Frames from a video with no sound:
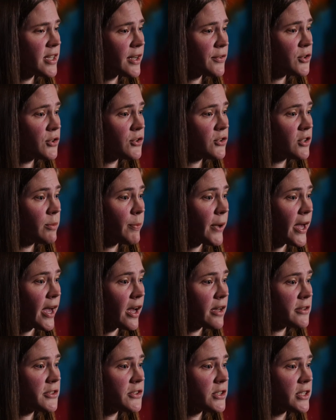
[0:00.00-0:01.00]
after she
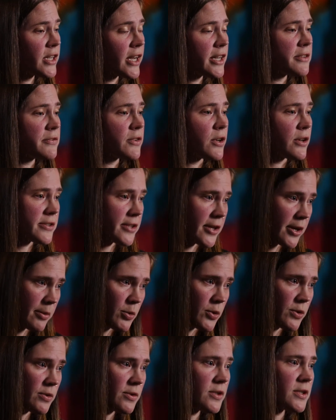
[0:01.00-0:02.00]
passed. She died of
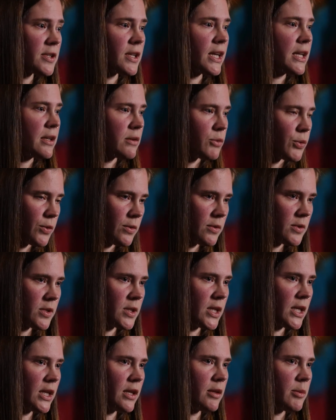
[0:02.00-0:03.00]
Alzheimer's, and
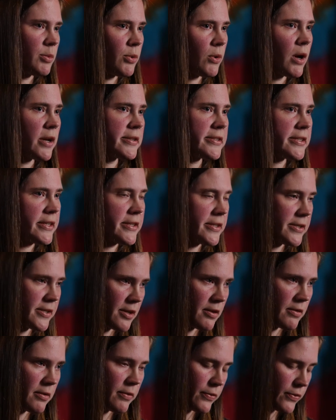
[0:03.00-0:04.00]
seeing the
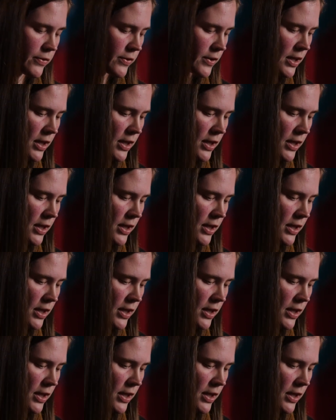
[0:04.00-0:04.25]
process of